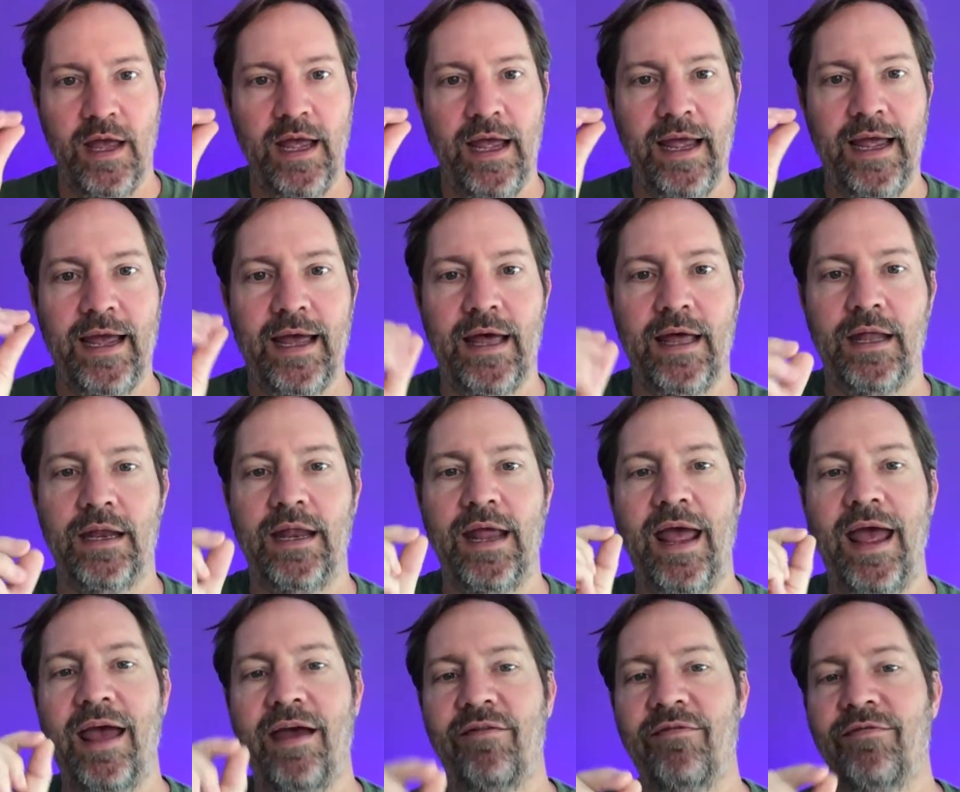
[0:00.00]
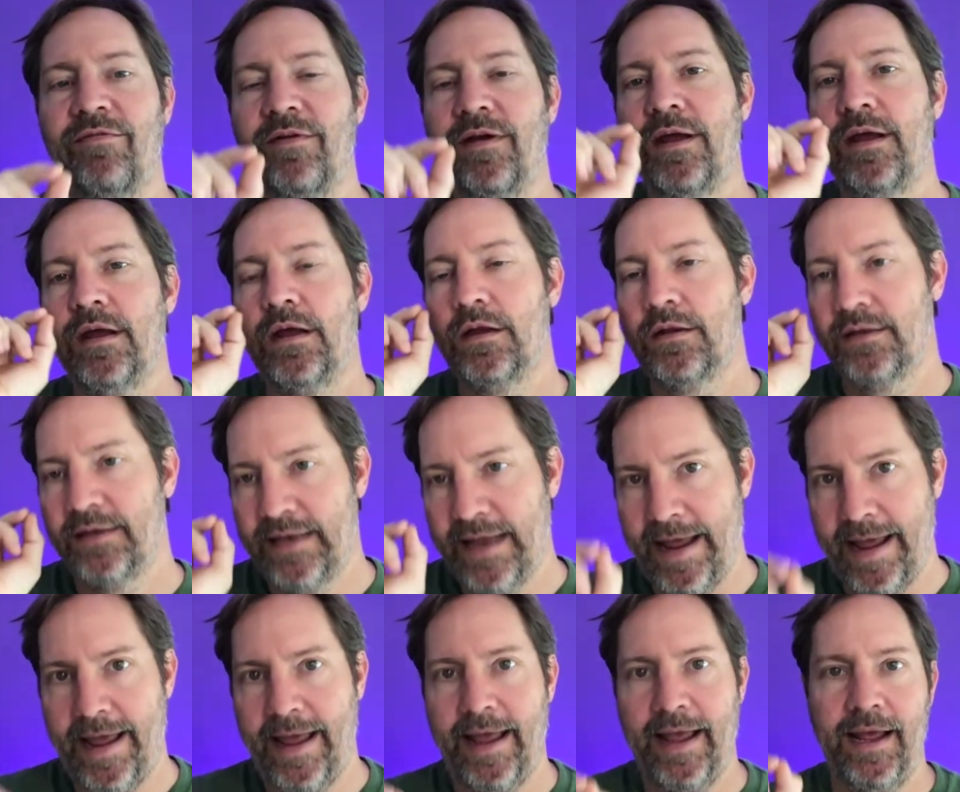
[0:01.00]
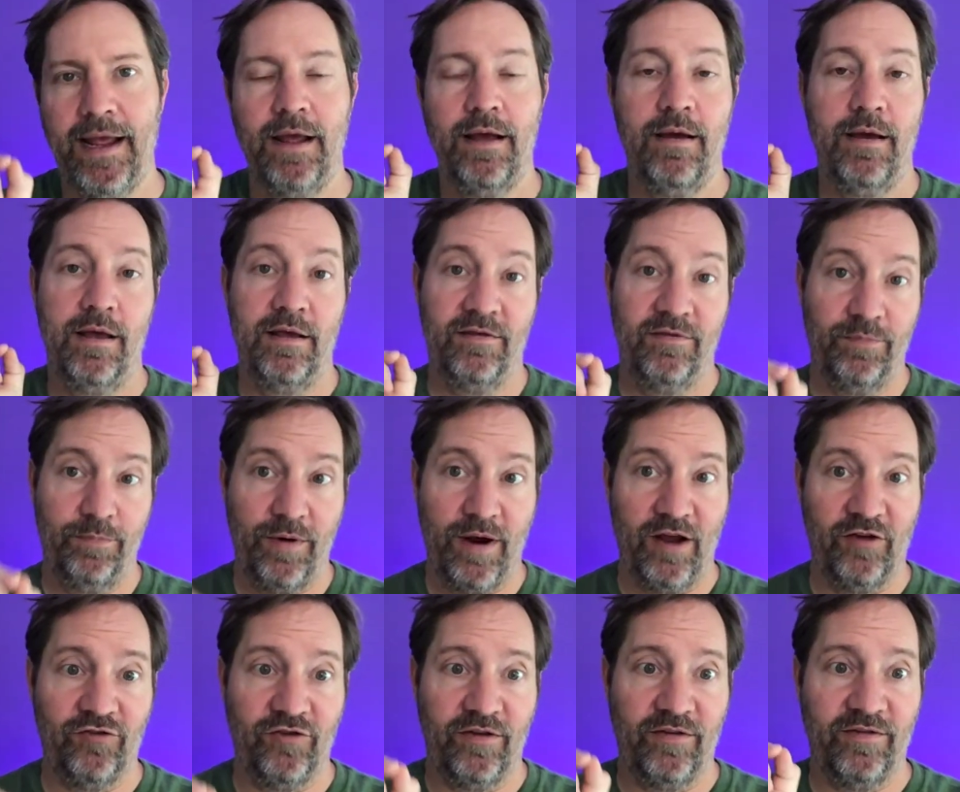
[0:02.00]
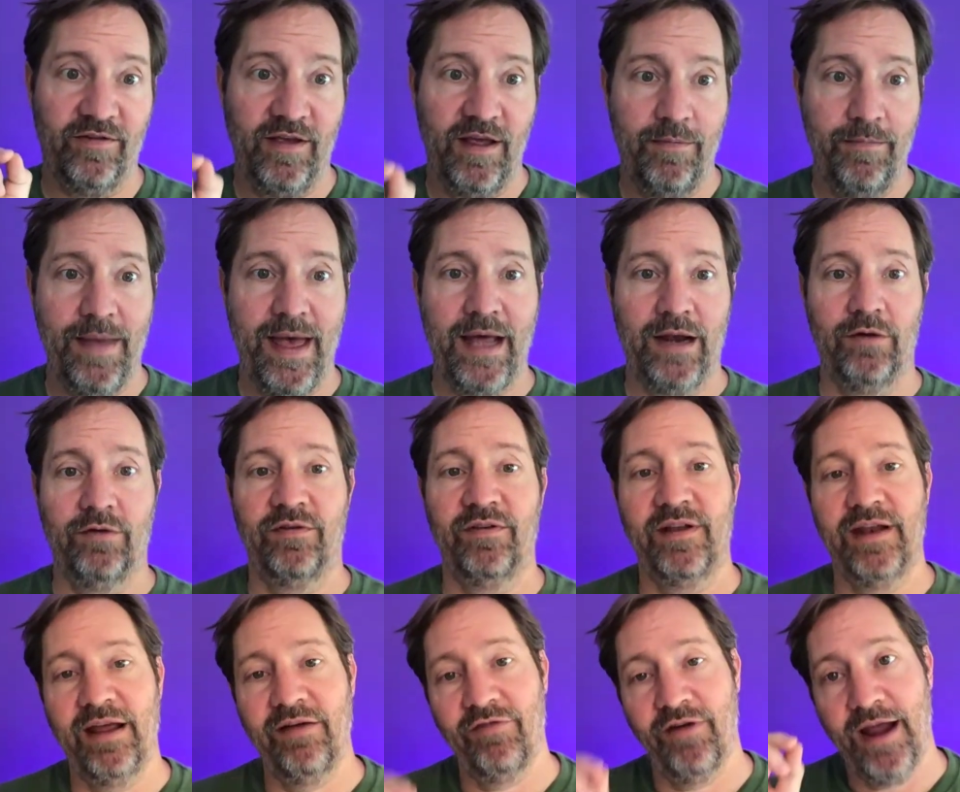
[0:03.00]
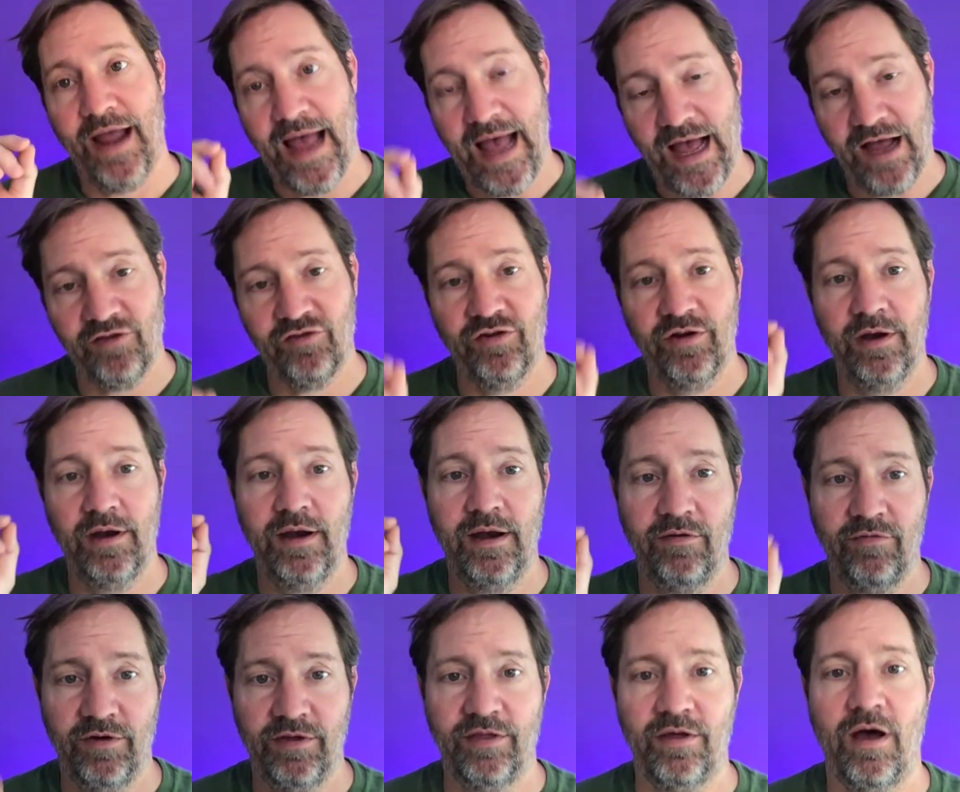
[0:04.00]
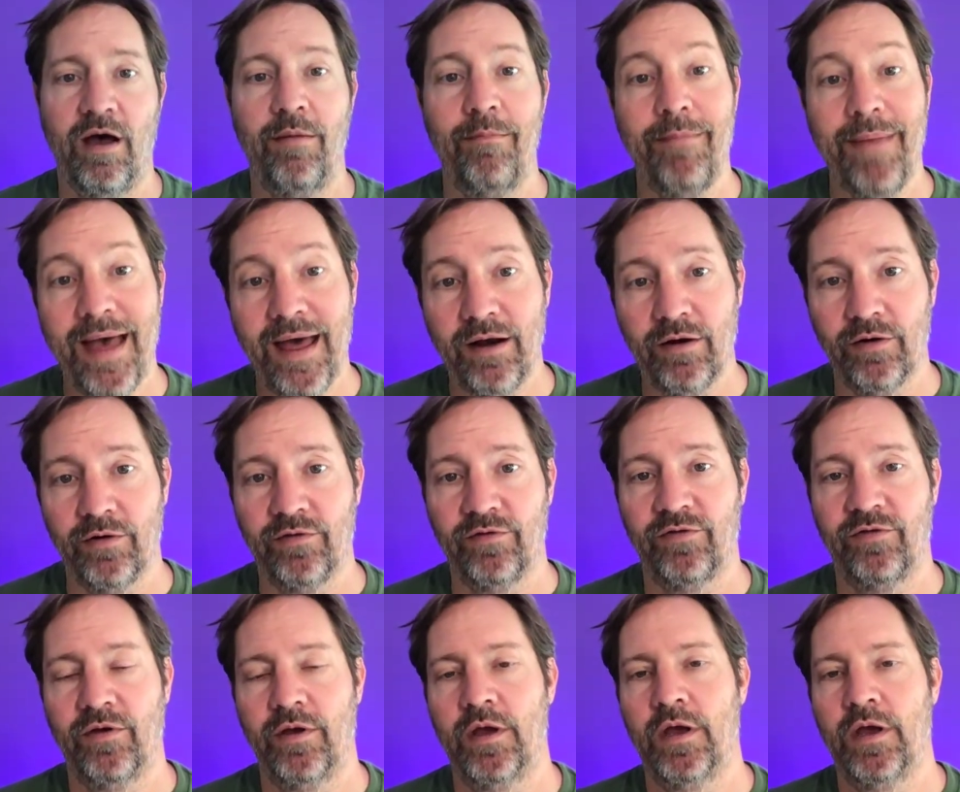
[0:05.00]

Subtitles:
And every day is precious. It matters, and every action and every thought matters.